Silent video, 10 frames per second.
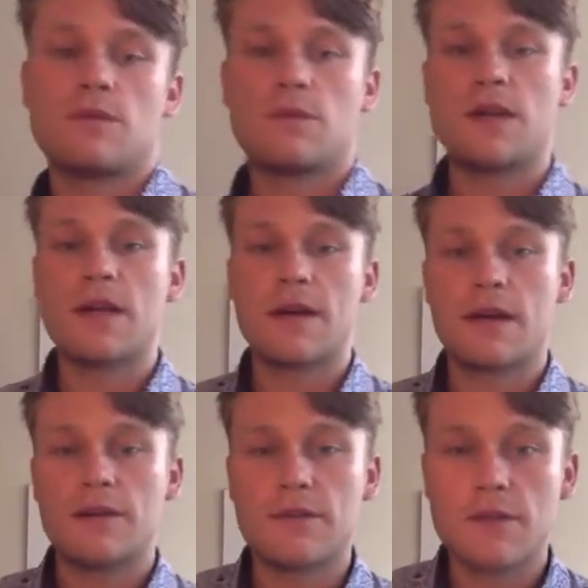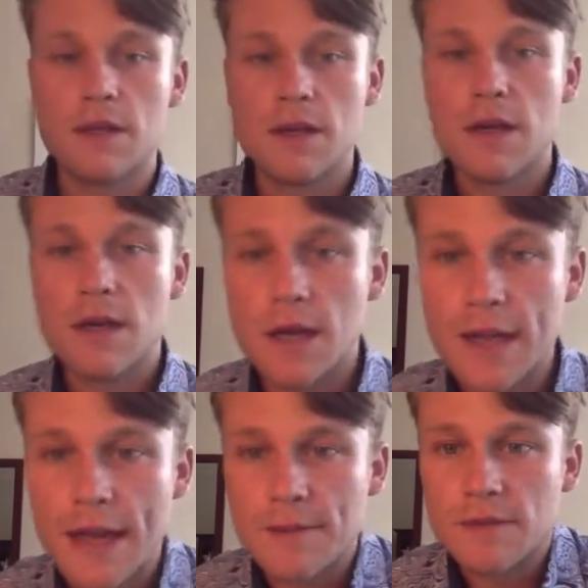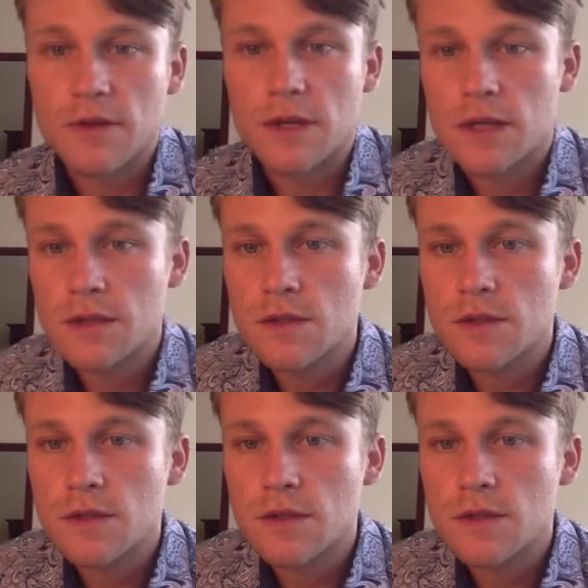we have a captive audience.